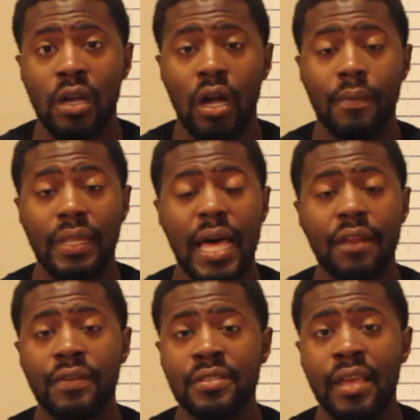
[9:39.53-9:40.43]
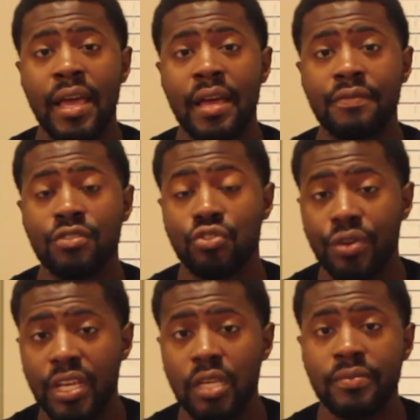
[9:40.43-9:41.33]
A lot of us have
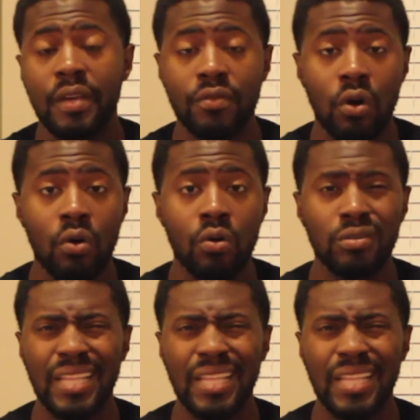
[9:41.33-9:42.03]
dreams, have goals.